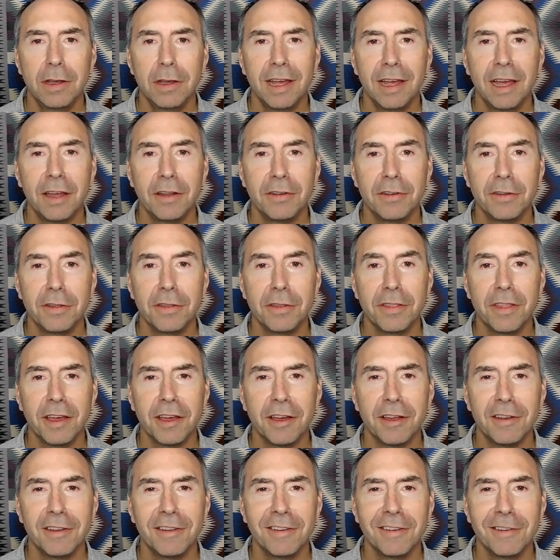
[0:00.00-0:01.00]
And
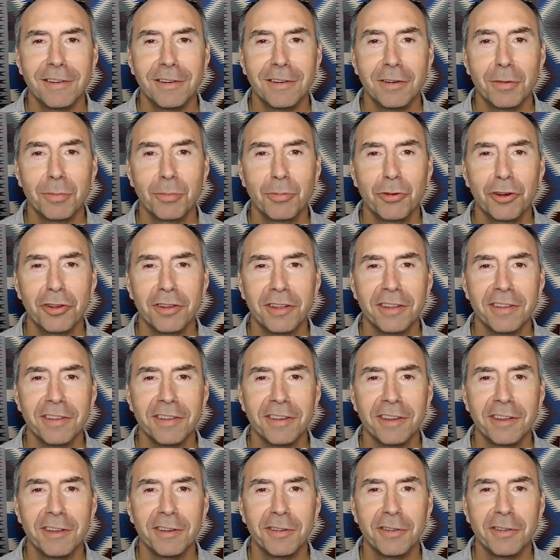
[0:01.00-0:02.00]
then put
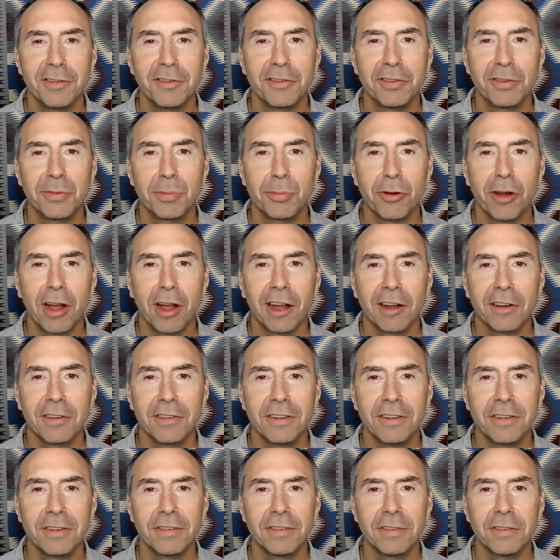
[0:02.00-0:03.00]
it into
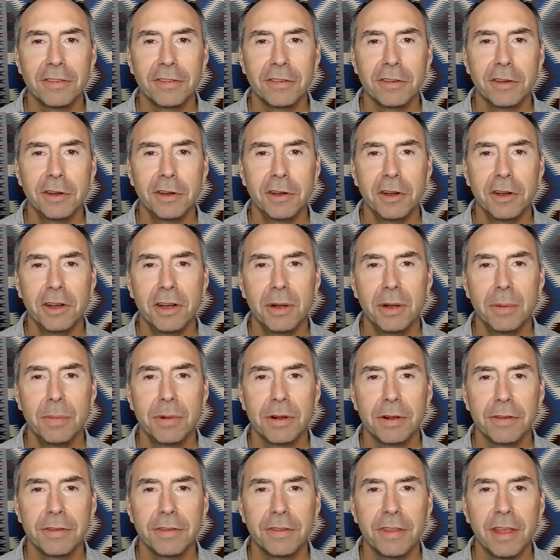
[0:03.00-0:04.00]
practice
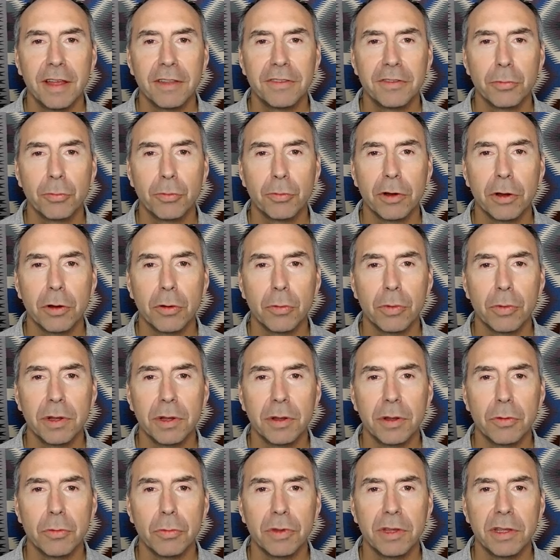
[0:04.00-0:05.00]
because that's where
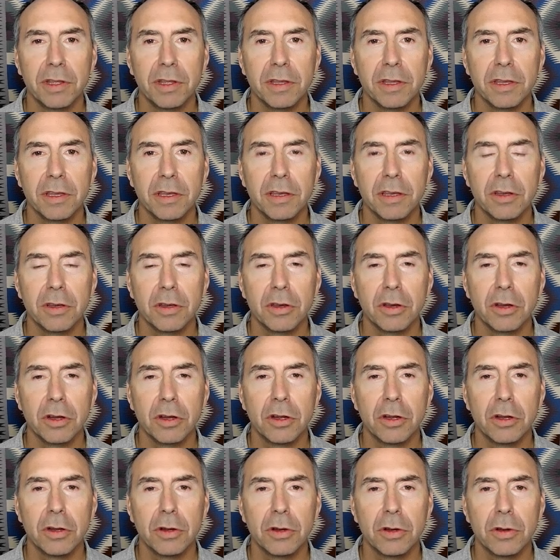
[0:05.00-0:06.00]
we really
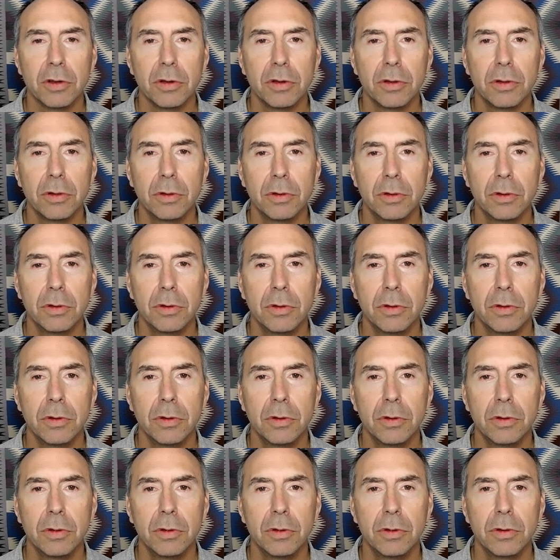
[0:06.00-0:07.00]
learn.
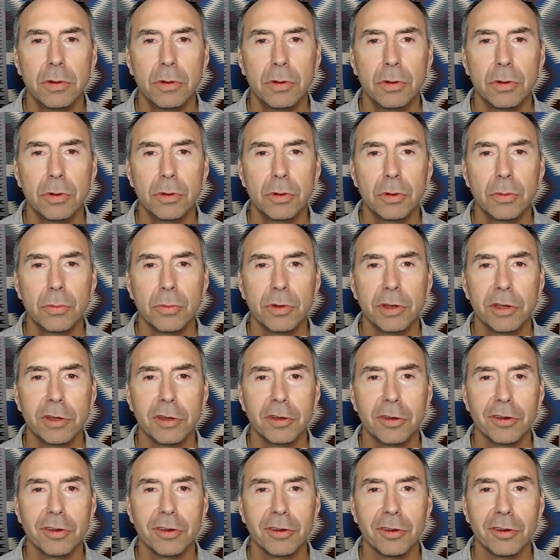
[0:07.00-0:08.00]
We
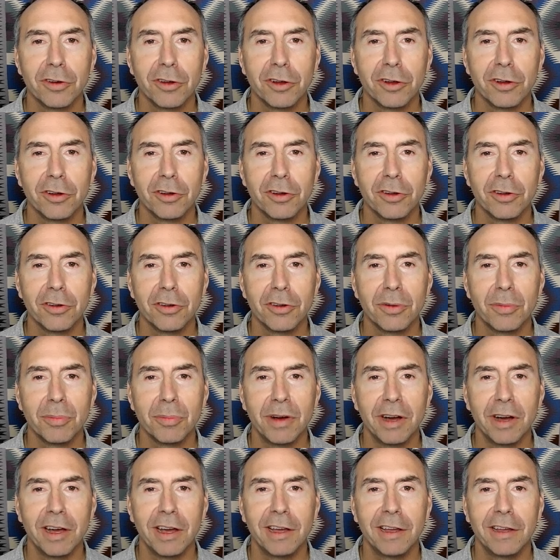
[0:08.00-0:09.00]
learn
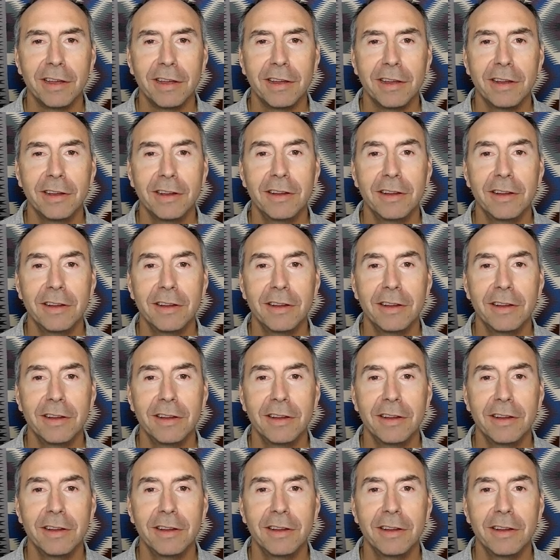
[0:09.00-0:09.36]
by